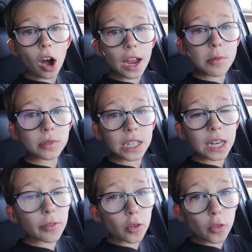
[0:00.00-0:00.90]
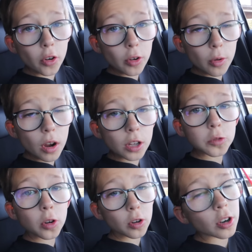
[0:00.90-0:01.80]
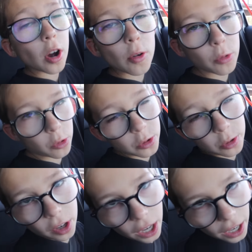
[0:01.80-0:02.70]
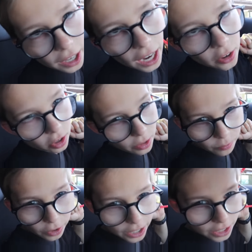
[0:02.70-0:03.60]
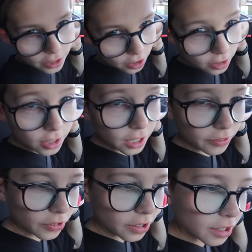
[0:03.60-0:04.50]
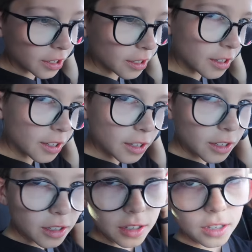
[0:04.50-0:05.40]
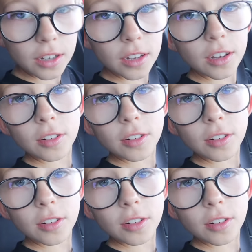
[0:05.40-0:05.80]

I am deliveroo.co.uk and I'm ready to... Why not Uber Eats? Why are you choosing Deliveroo?